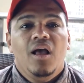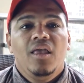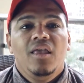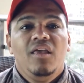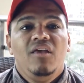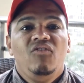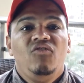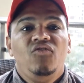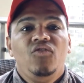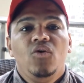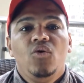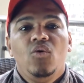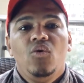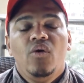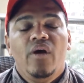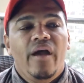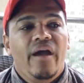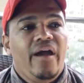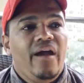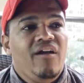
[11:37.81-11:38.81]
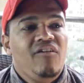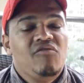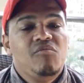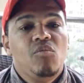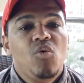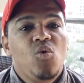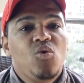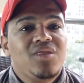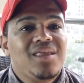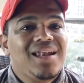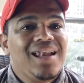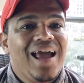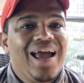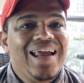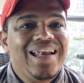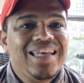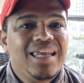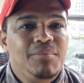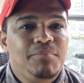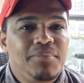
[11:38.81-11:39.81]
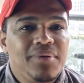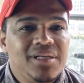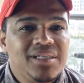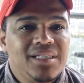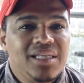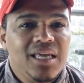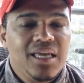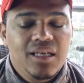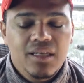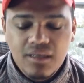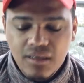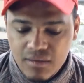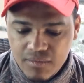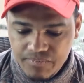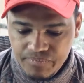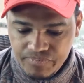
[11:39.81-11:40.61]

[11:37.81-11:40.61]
If you have more than 80%